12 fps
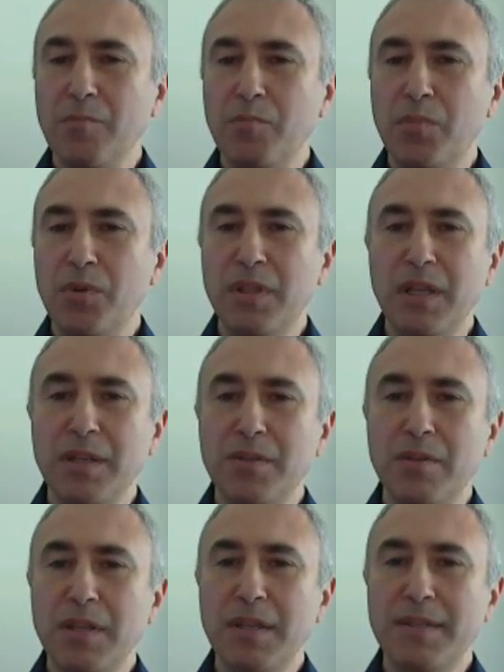on
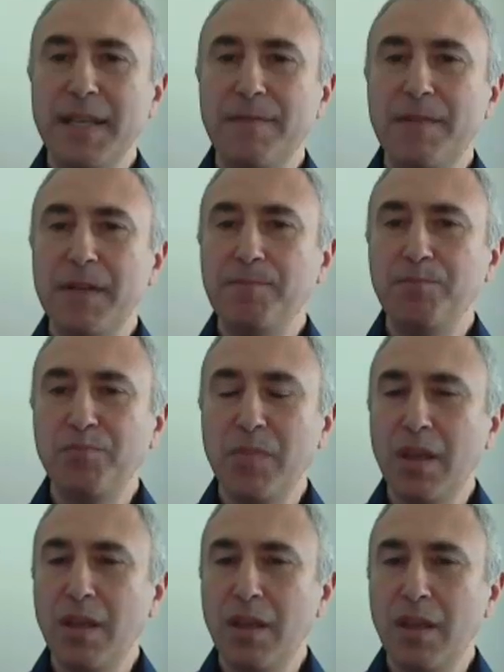e7,
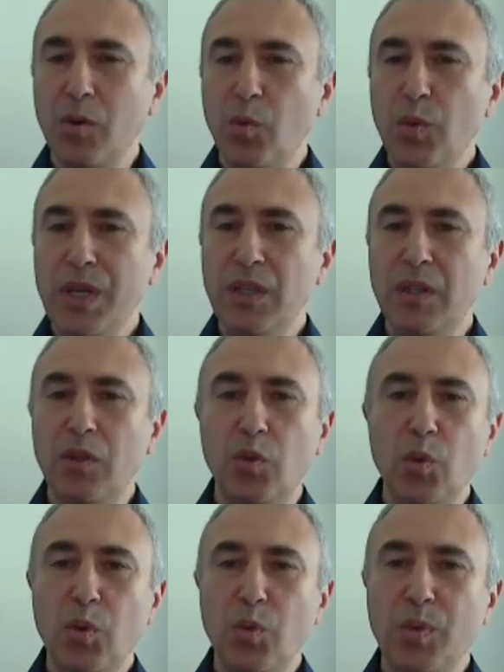queen
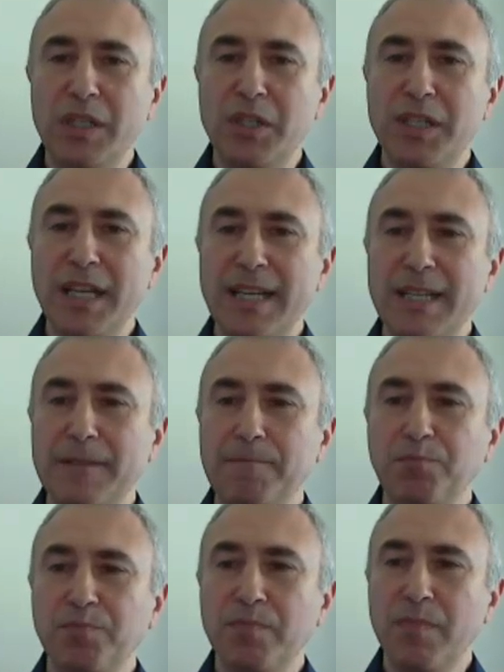took with a check,
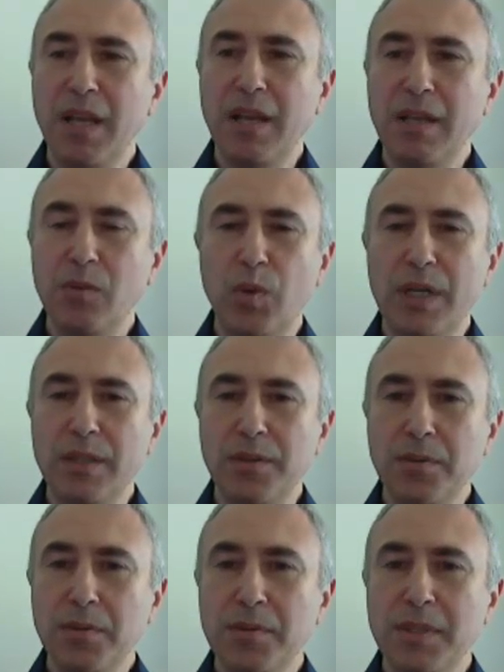and white
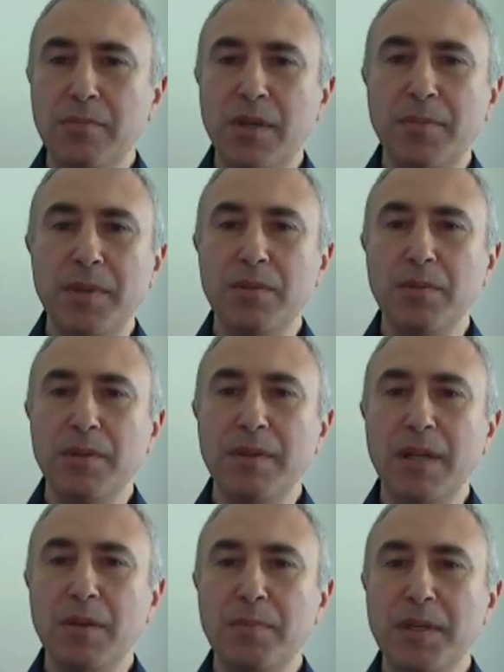used the moment to
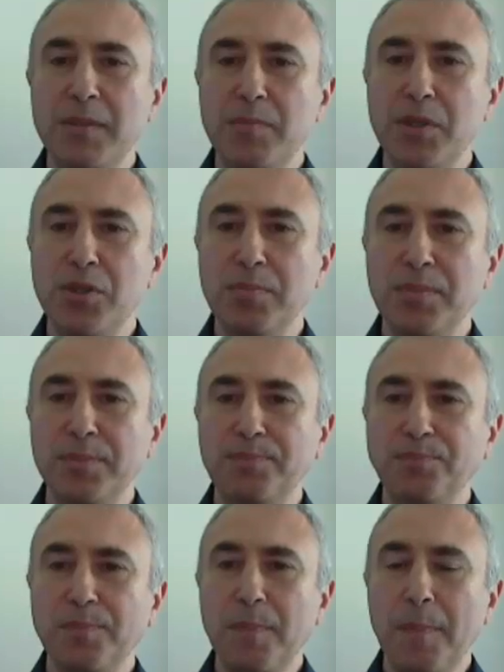develop his bishop.
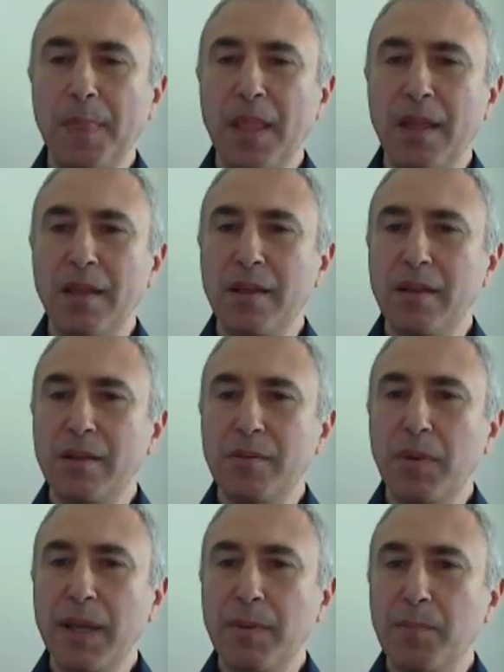
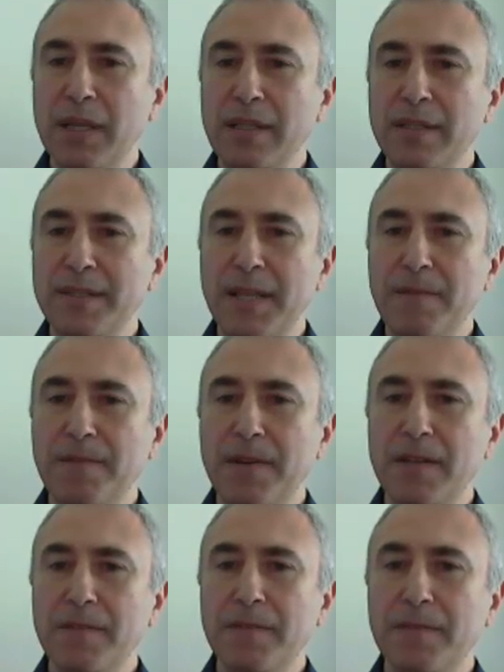Black played c5,